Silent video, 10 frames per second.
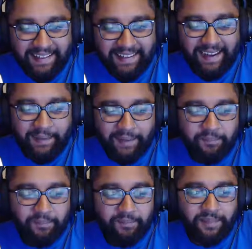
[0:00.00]

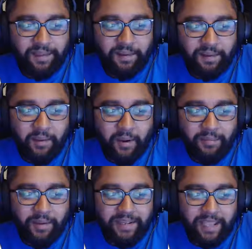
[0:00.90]

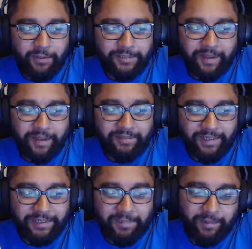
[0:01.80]
Pokemon Yellow was my
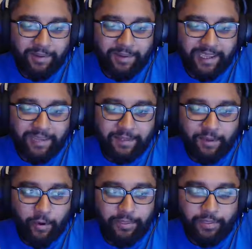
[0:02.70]
first Pokemon game
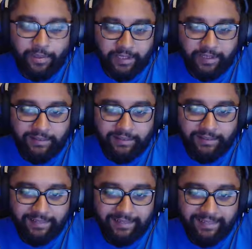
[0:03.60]
in 03.
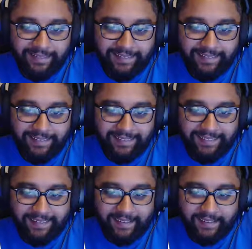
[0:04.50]

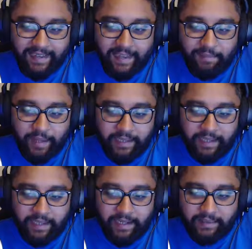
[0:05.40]
Right? And by
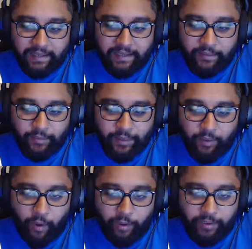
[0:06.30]
then I think we
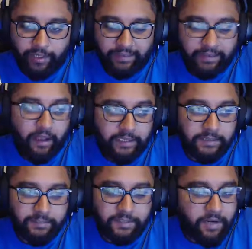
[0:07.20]
were already at the
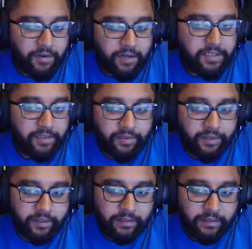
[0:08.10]
cusp of Generation 3.